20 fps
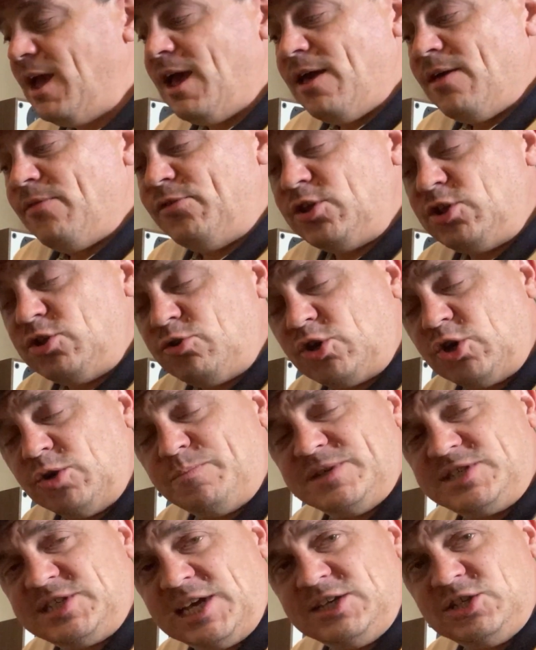that you could
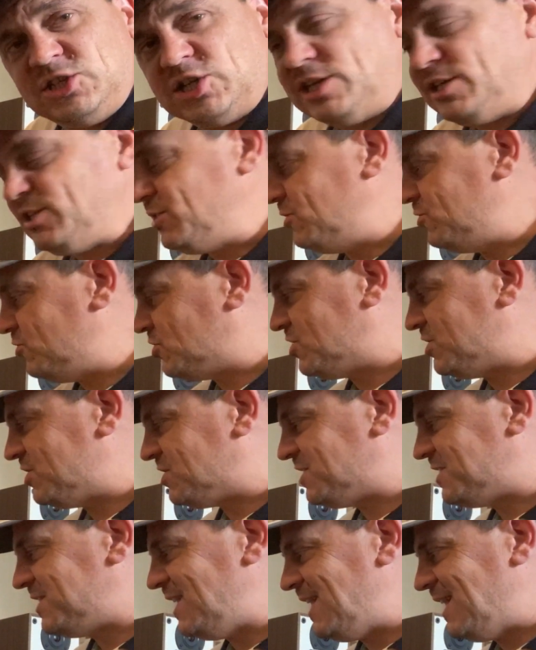potentially use to
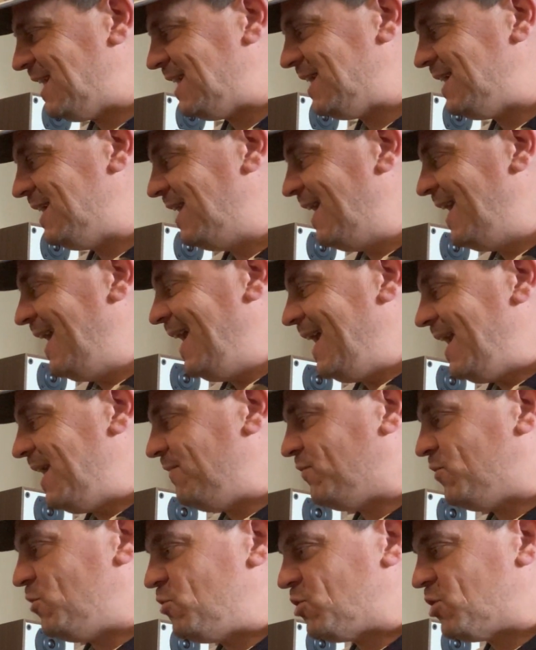see
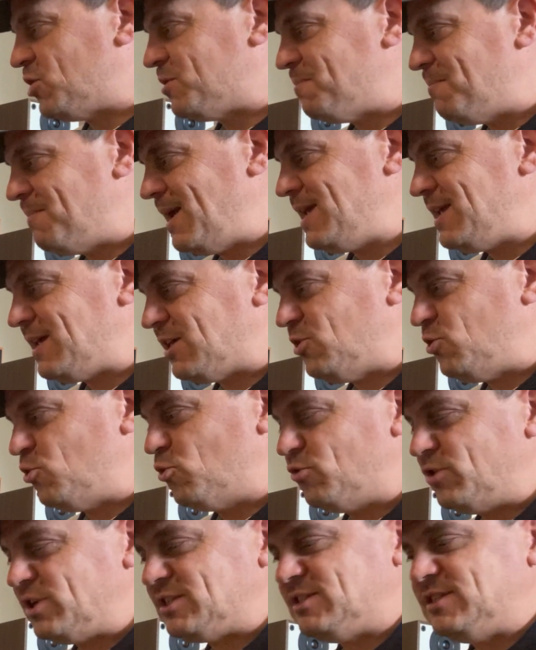if you could make
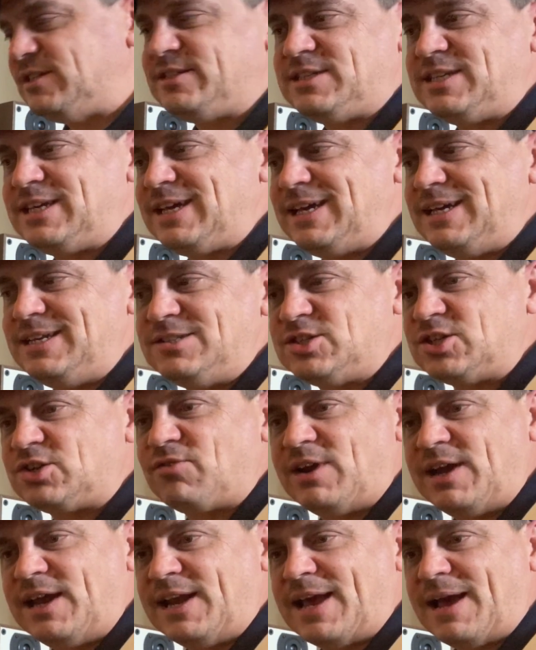your existing
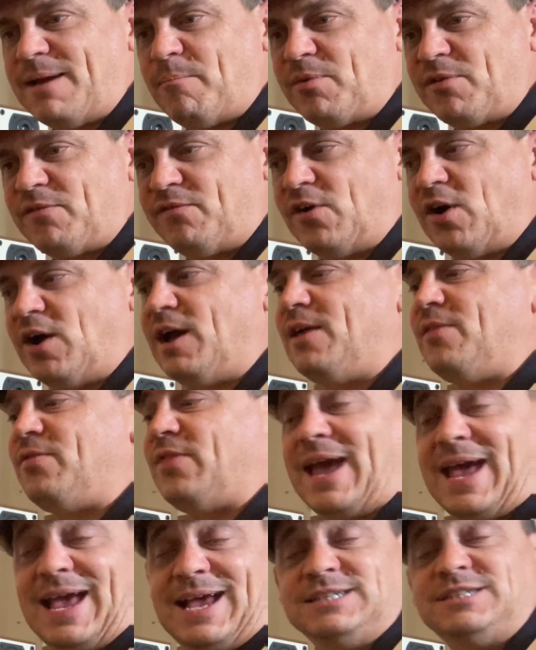integrated amplifier
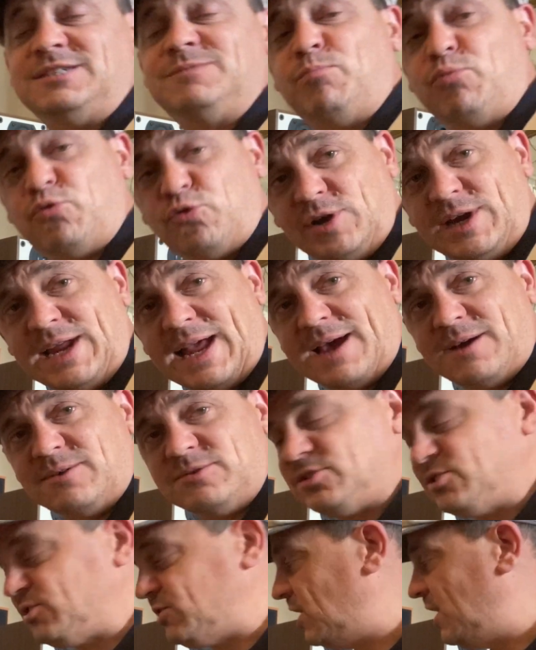that has
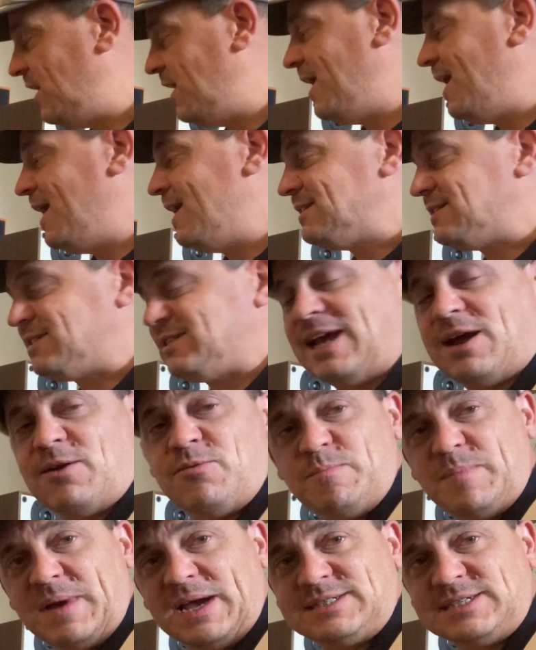pre-outs
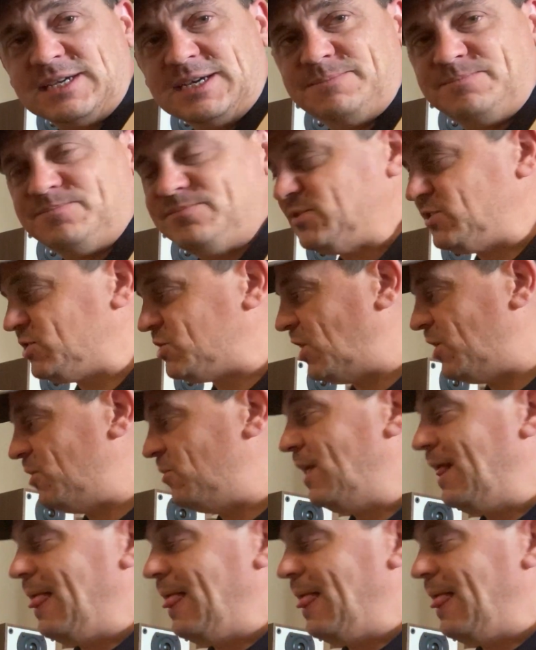sound better. So